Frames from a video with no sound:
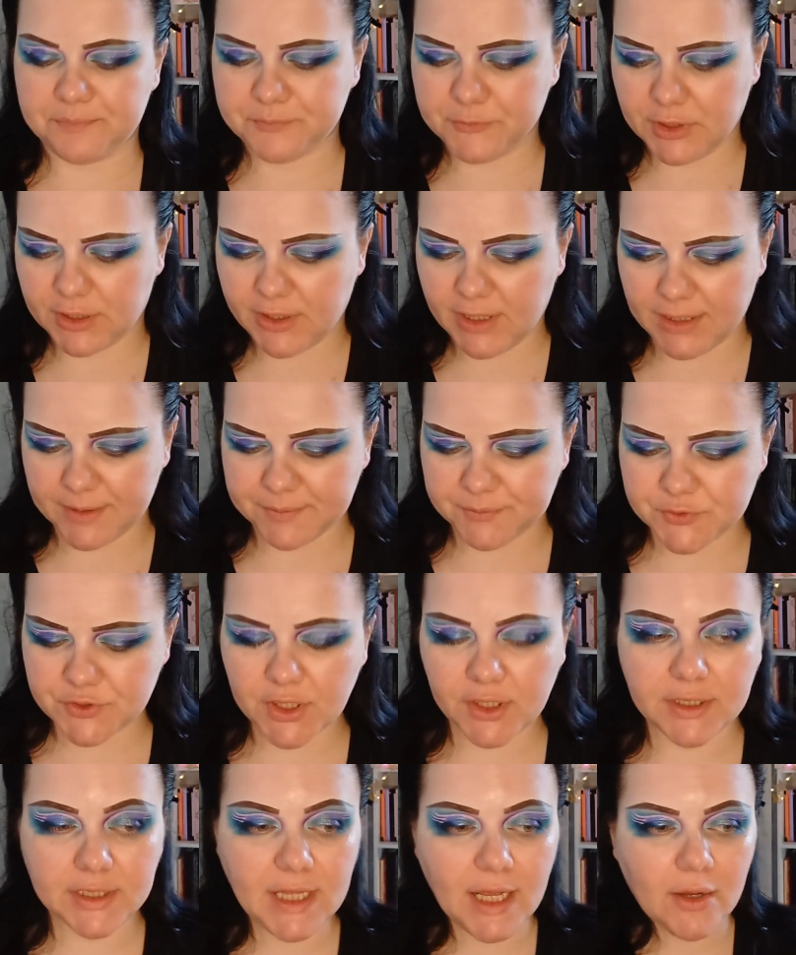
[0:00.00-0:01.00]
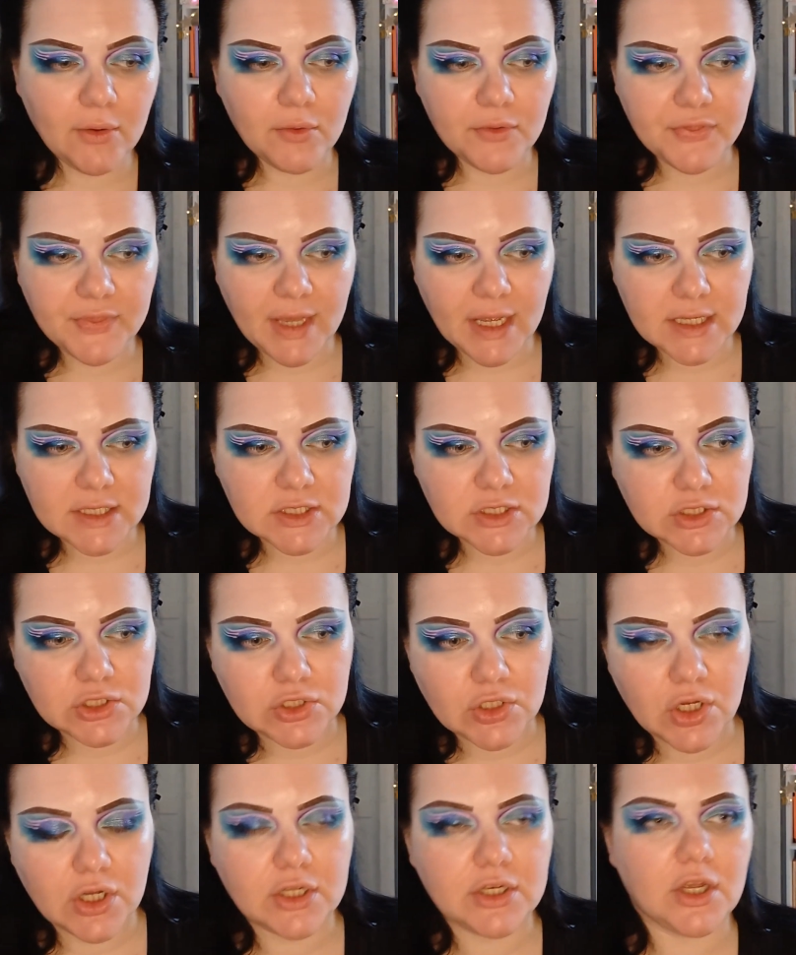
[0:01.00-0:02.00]
Okay, so now that is
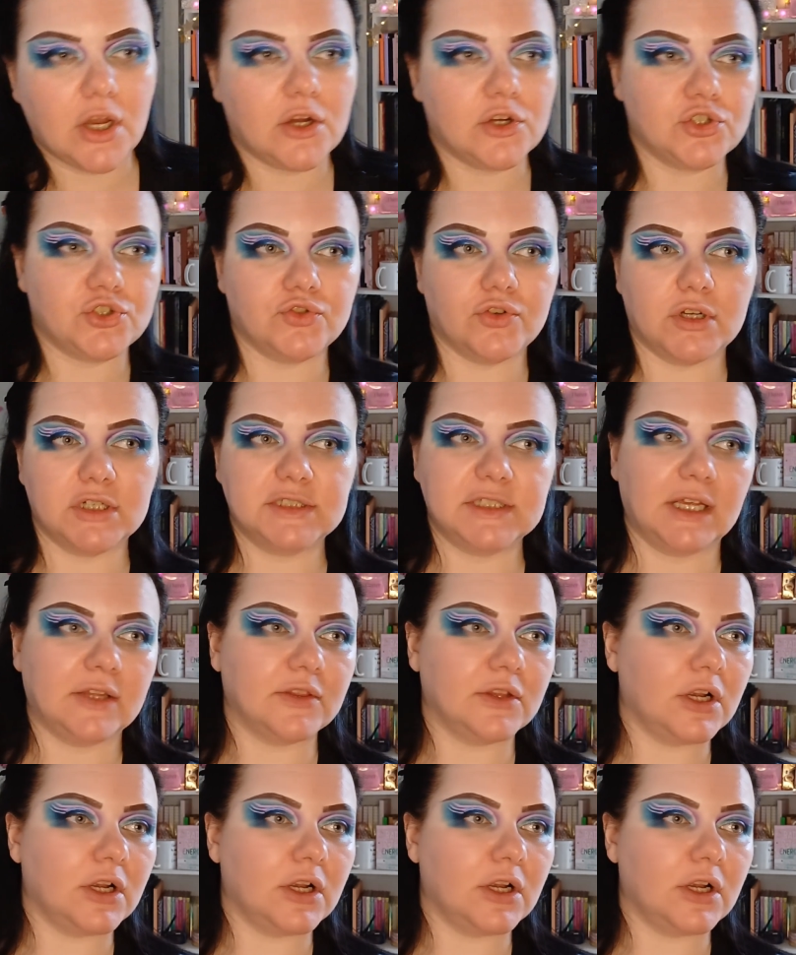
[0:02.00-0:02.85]
done, I dried down the